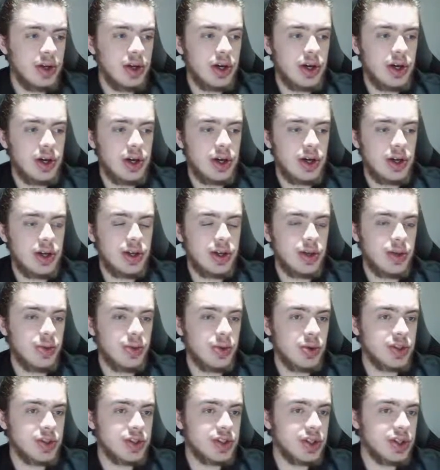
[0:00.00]
the
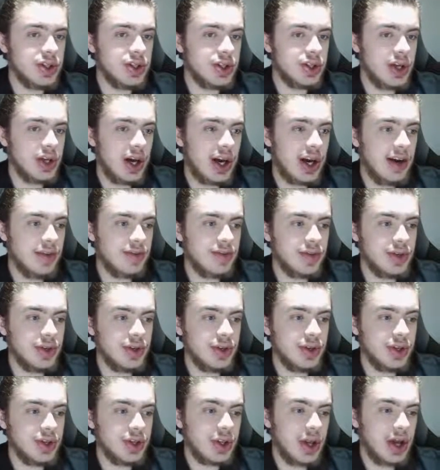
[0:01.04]
ones that you have
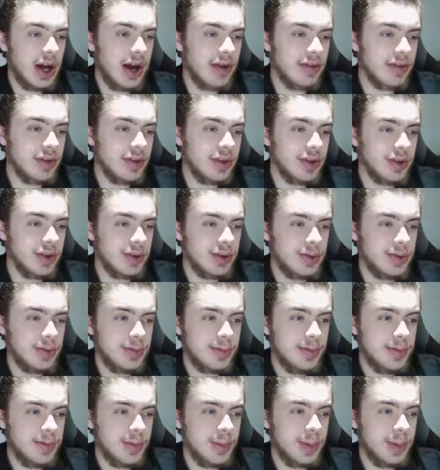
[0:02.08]
done, you haven't done,